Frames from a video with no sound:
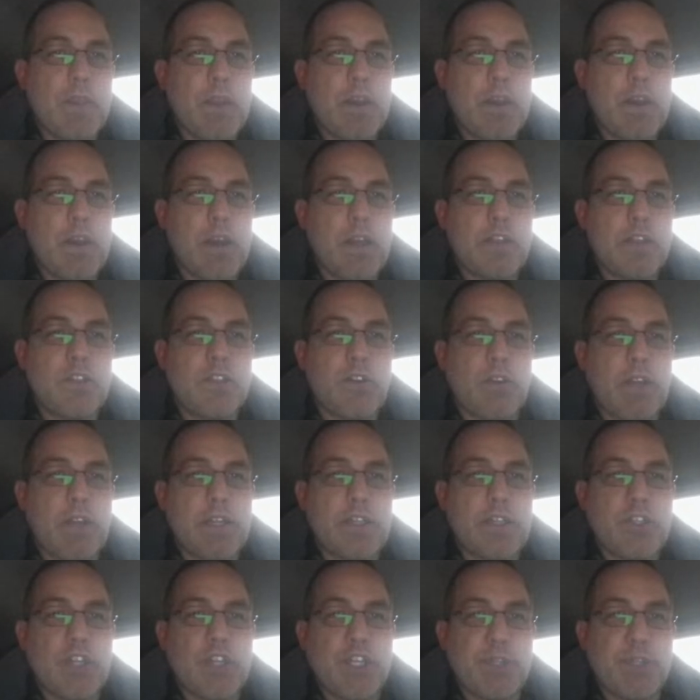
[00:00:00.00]
I just don't like to
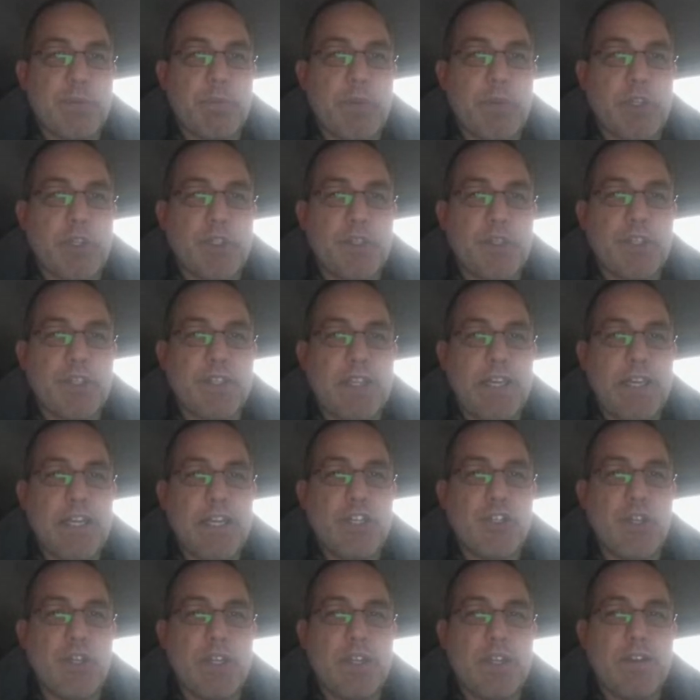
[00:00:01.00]
change them a bunch because the
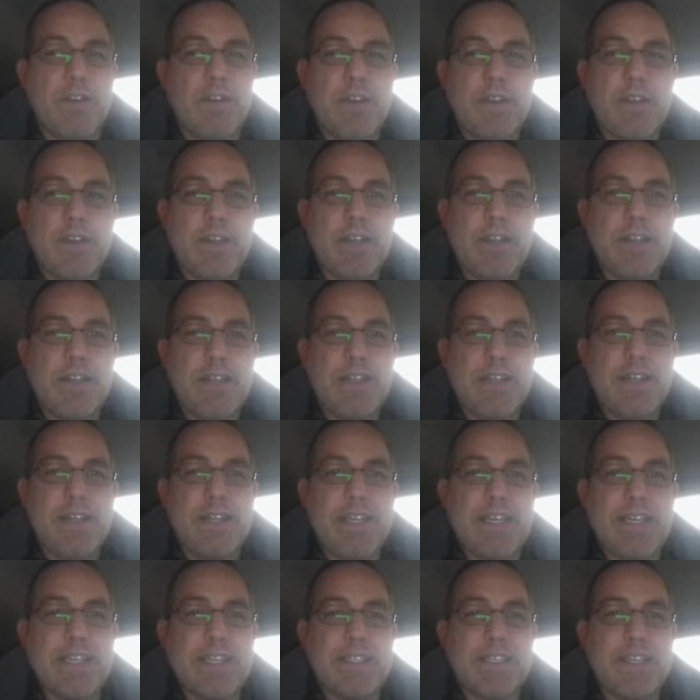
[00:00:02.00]
engine
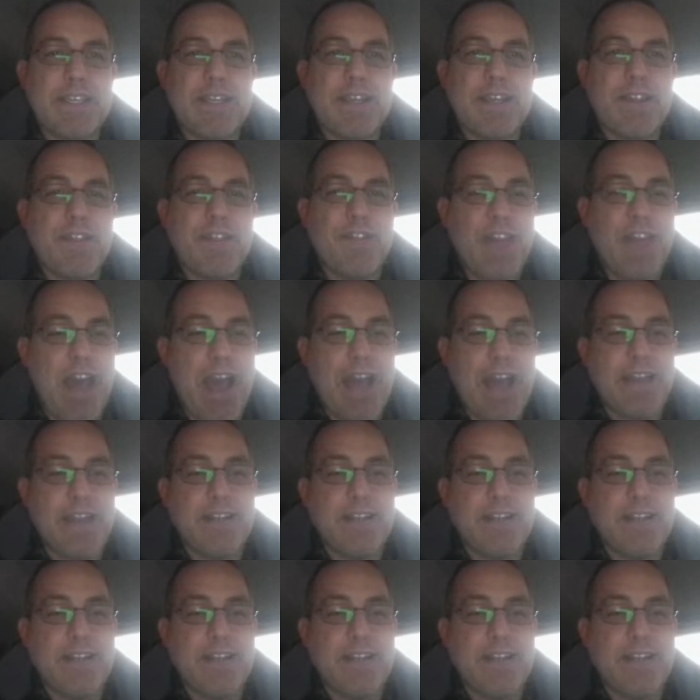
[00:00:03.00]
isn't that